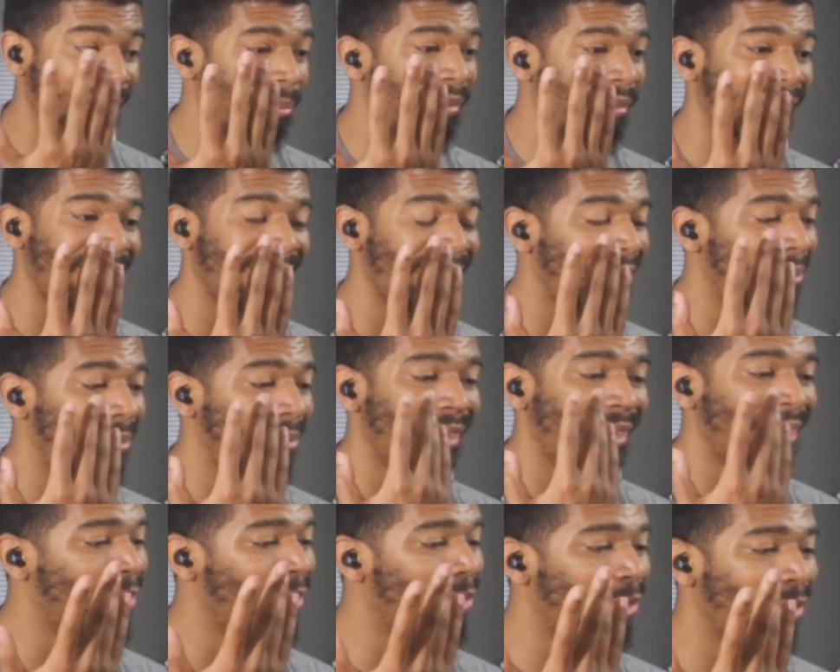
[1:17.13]
barely
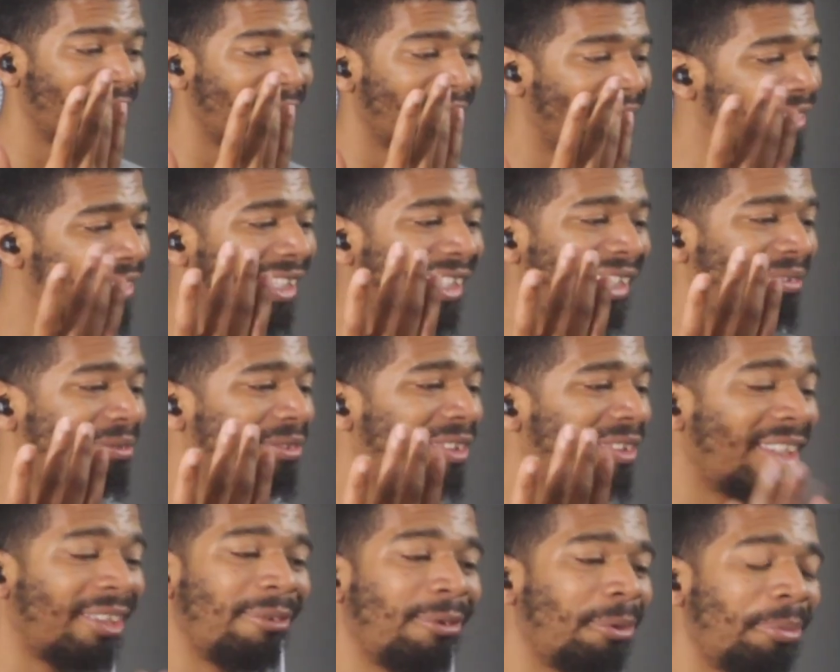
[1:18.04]
be knowing because I've
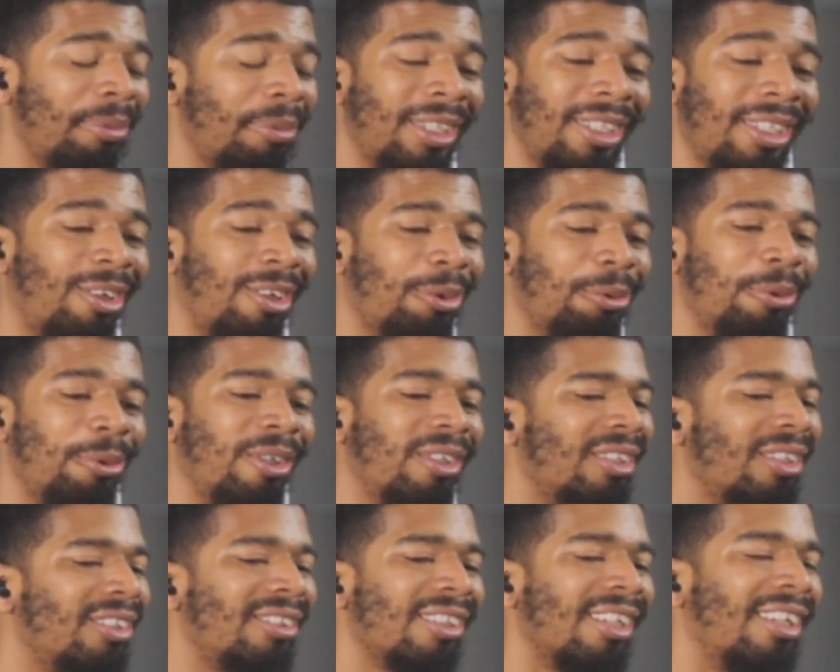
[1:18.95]
never been on
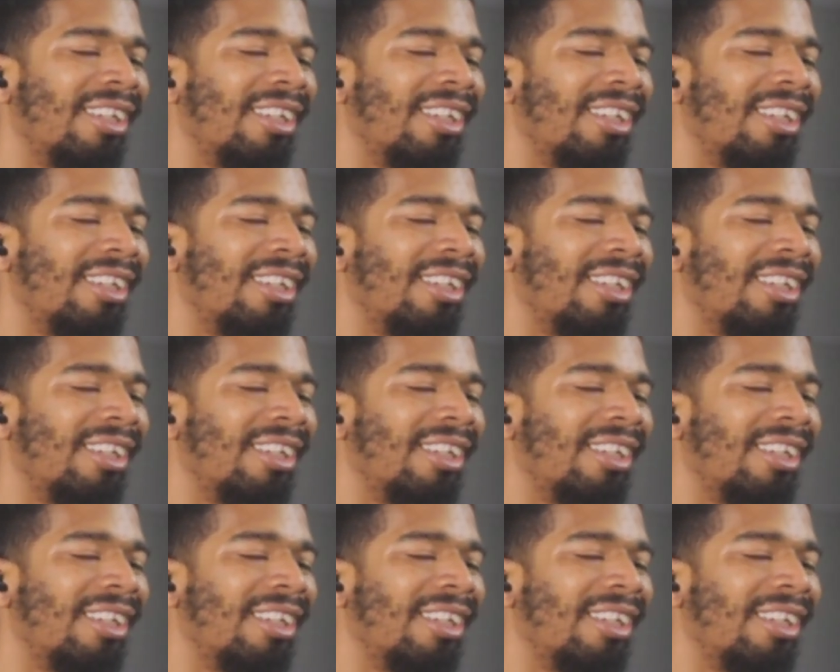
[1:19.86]
one.